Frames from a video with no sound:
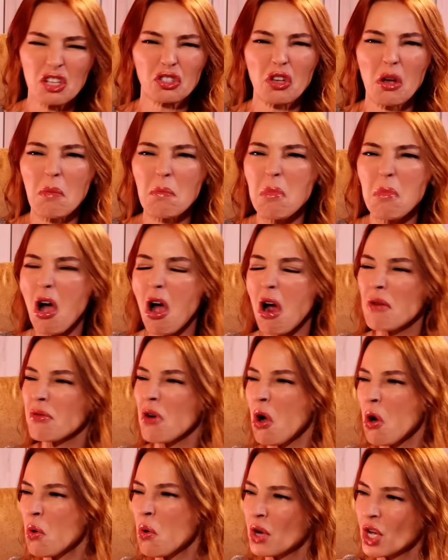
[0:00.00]

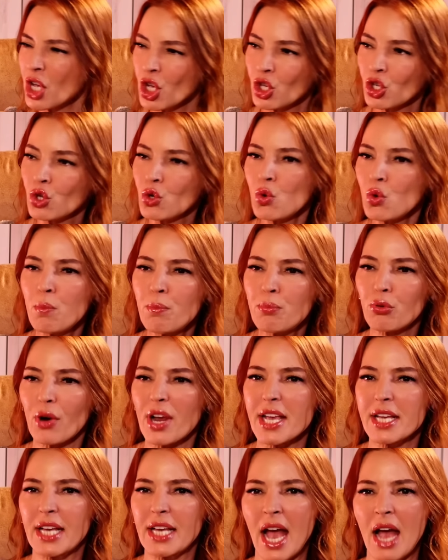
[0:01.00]
tomorrow you
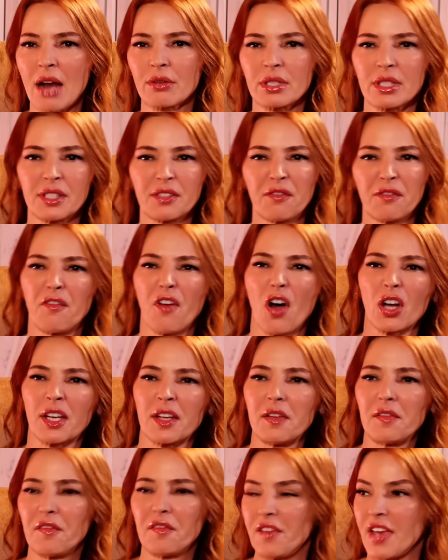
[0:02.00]
break Karen's
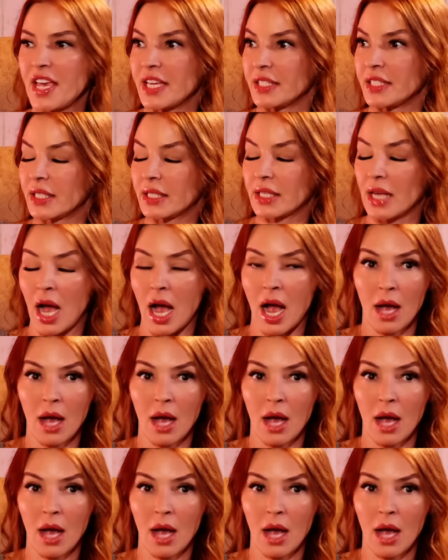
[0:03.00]
fucking face.